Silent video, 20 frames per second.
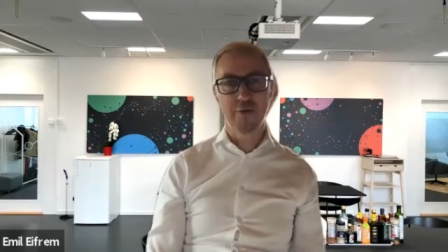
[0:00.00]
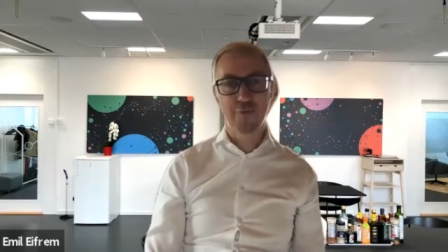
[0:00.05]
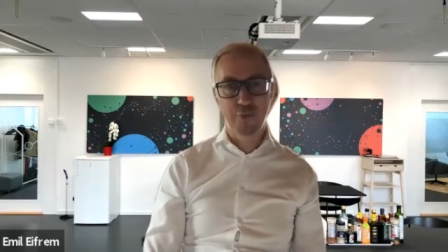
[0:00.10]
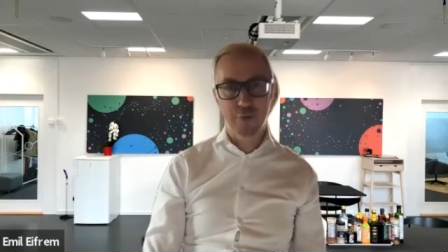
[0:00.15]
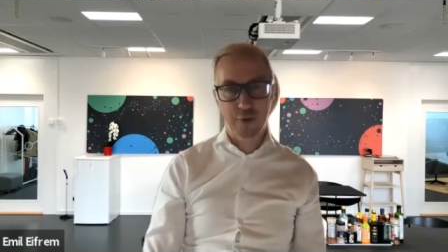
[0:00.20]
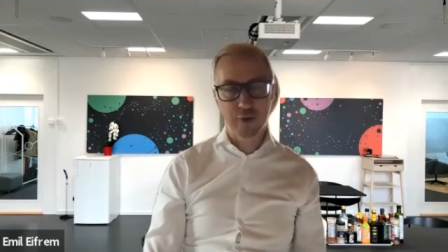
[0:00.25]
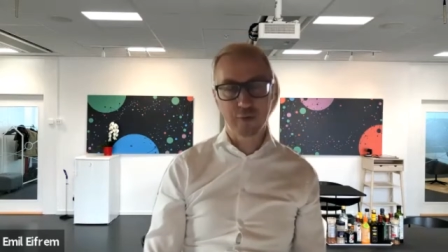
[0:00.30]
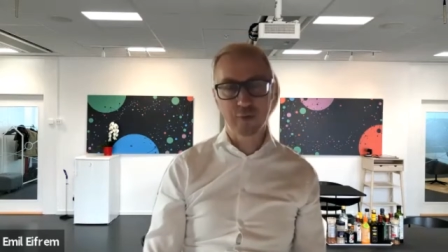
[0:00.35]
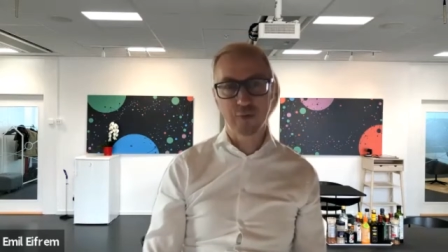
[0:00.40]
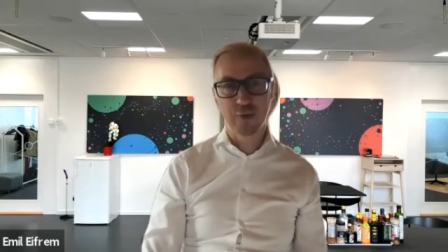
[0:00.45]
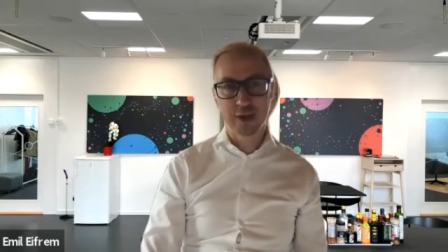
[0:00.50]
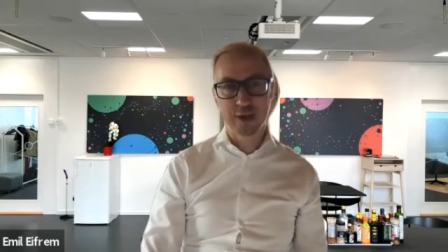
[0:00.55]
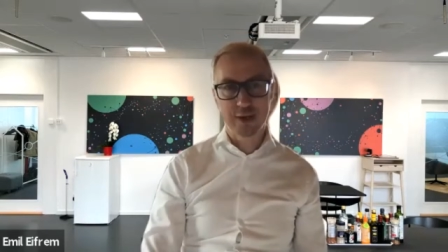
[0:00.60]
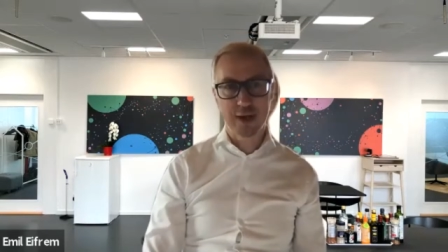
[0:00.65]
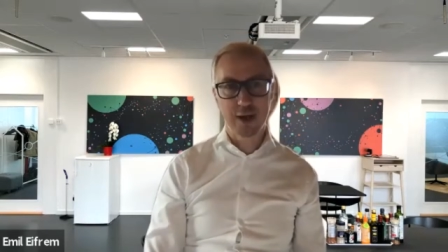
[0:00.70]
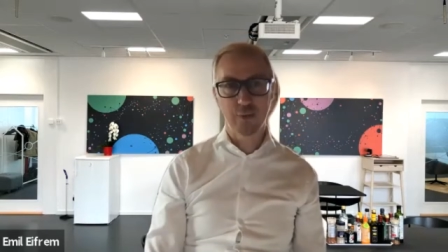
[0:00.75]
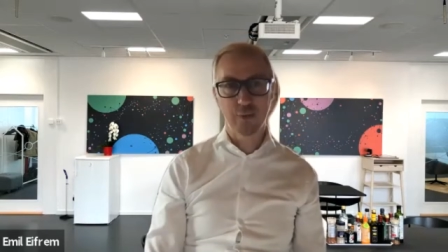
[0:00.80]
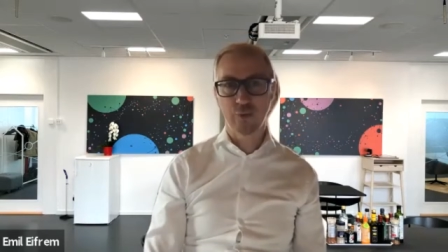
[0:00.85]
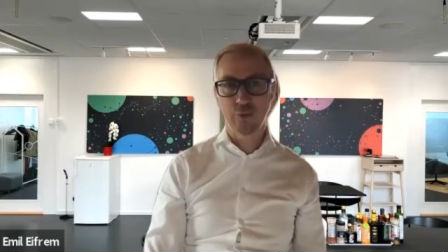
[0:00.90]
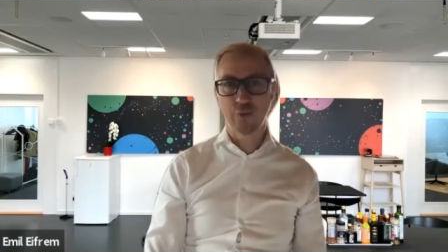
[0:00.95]
for us right
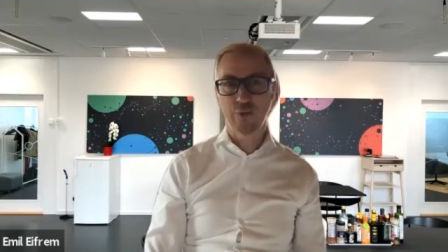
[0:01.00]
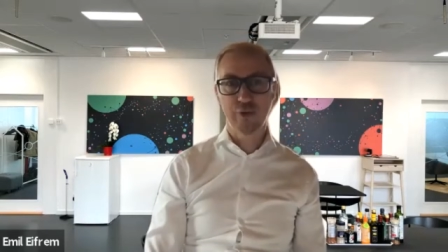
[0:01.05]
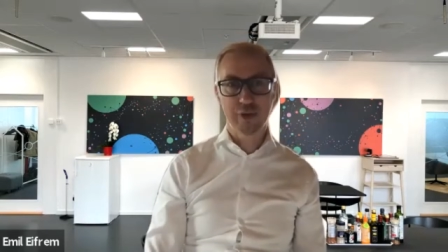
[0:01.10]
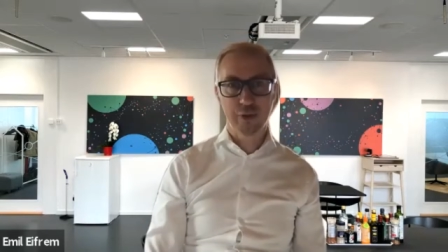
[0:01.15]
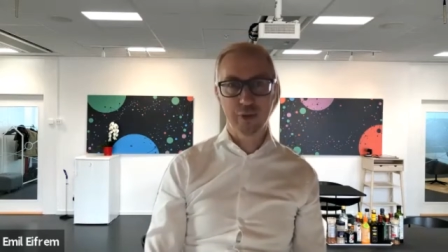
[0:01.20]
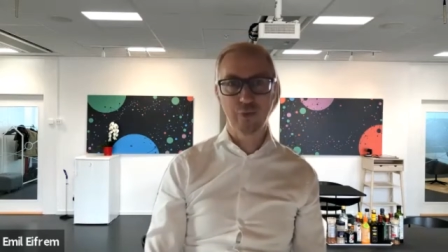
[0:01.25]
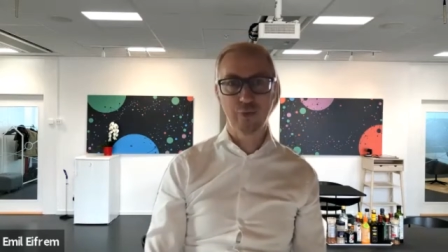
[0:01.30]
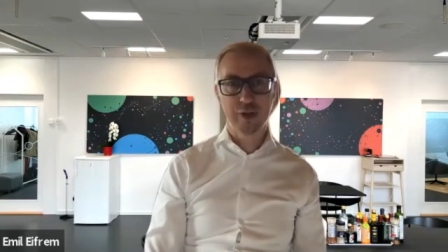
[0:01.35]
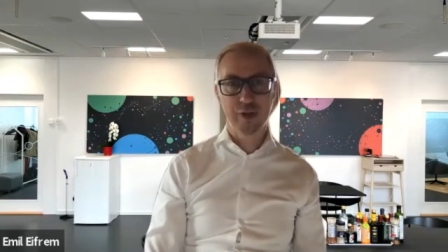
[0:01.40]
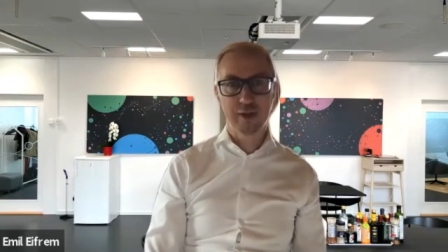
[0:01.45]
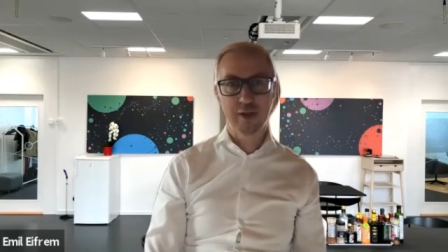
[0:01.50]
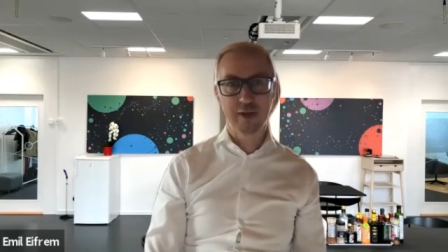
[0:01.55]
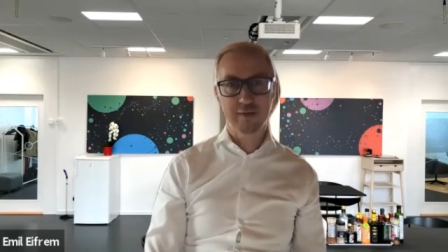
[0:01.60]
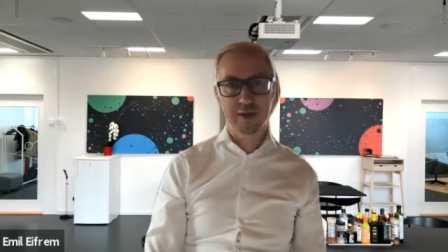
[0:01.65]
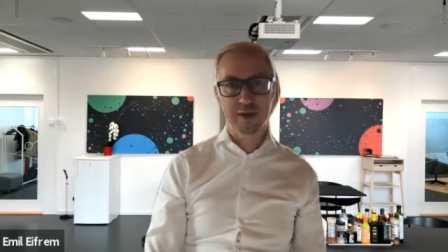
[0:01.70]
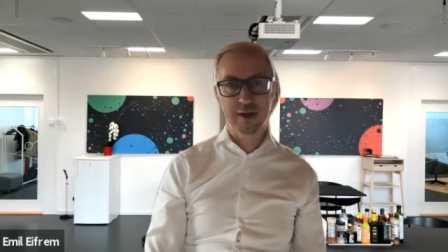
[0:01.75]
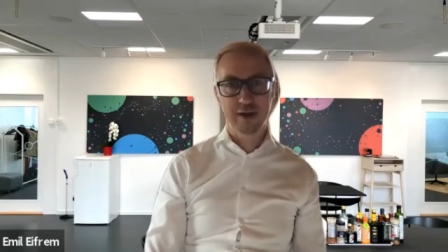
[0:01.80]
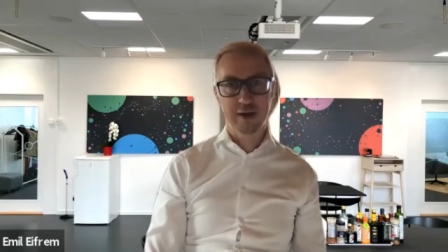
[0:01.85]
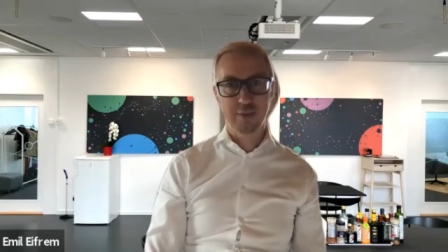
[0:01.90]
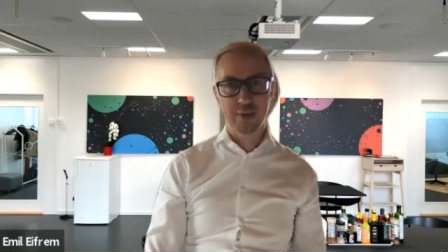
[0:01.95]
now. We're really
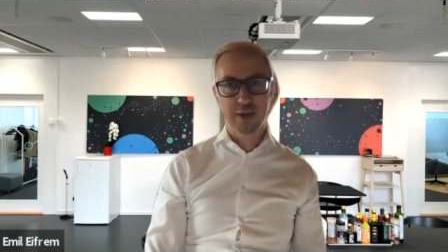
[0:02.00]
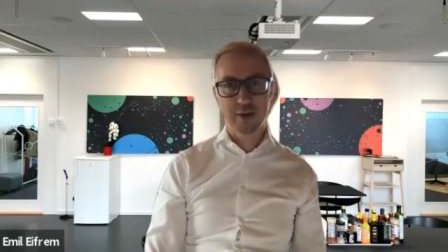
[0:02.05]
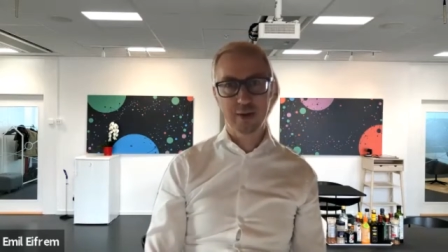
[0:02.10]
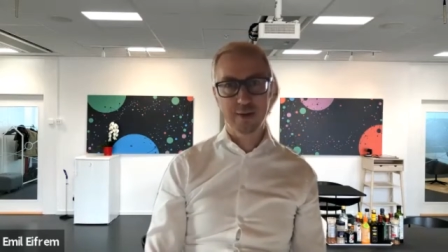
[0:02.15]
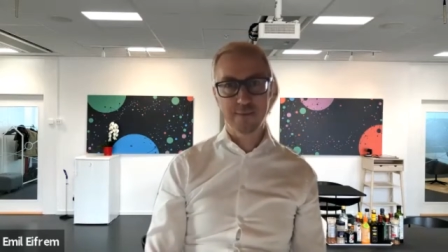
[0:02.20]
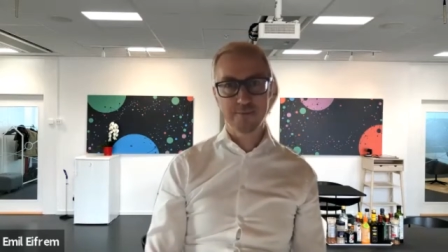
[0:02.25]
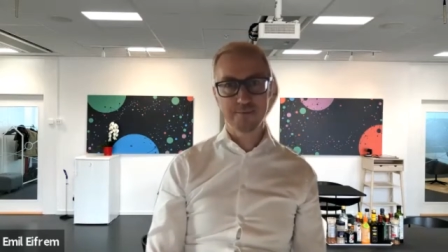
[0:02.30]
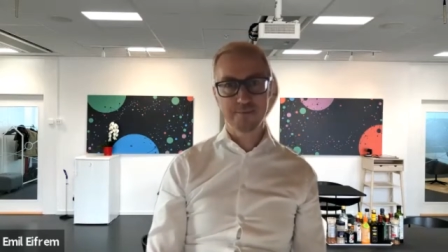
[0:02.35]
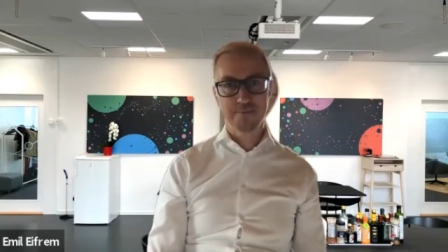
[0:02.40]
excited about it.